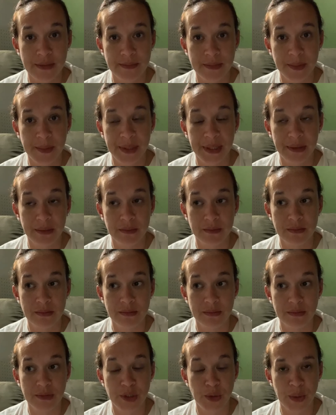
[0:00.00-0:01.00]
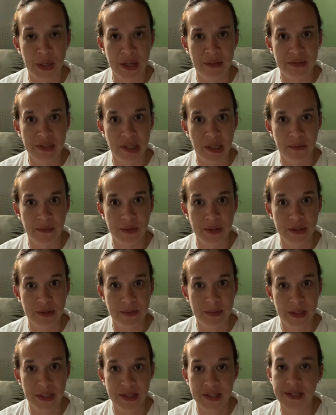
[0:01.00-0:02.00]
I'm like, do we have time for
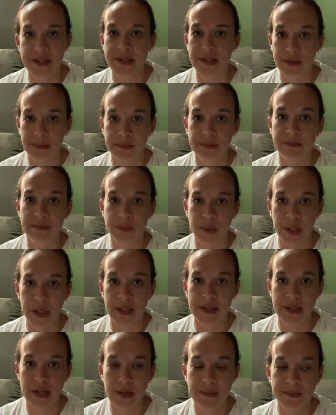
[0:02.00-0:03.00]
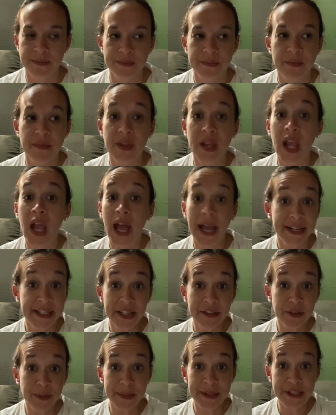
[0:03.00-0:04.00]
Dumars? He's like, we got time. I'd
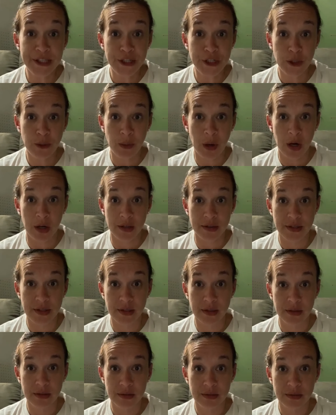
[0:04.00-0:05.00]
never been to Dumars.